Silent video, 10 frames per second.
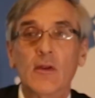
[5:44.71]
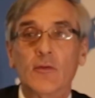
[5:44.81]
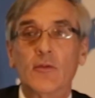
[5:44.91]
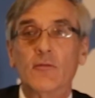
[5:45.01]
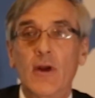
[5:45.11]

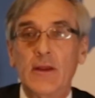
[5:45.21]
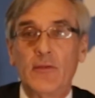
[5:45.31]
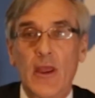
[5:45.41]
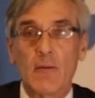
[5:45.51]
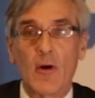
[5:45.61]
to the rate
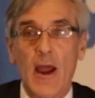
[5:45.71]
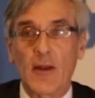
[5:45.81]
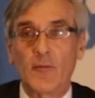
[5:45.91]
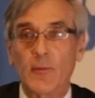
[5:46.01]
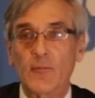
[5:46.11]
they were
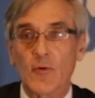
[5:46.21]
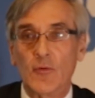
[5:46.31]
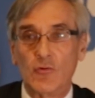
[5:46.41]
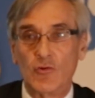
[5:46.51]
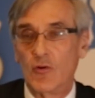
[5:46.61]
at
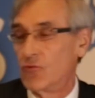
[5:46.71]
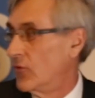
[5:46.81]
before the George